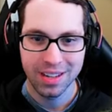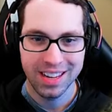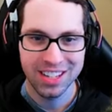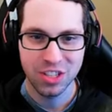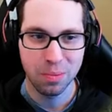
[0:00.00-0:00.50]

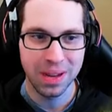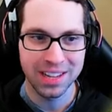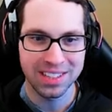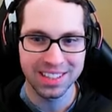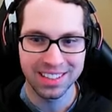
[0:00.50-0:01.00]
It's
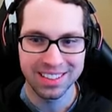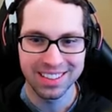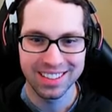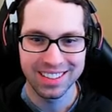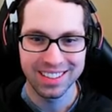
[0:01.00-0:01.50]
amazing.
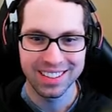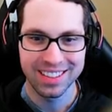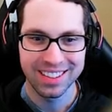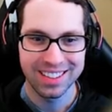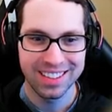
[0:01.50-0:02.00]

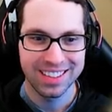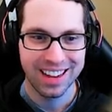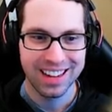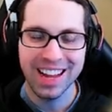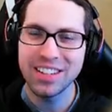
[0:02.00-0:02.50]

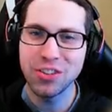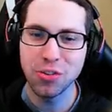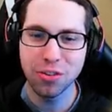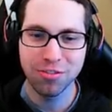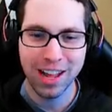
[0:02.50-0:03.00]
I like to do
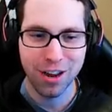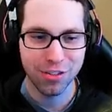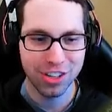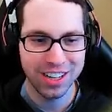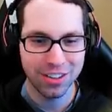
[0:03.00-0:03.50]
the
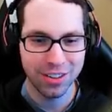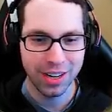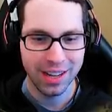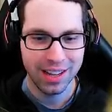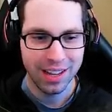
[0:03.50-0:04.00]
flyover here
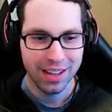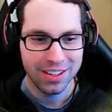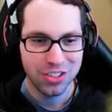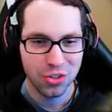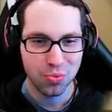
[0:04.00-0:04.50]

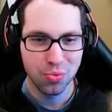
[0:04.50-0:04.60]
to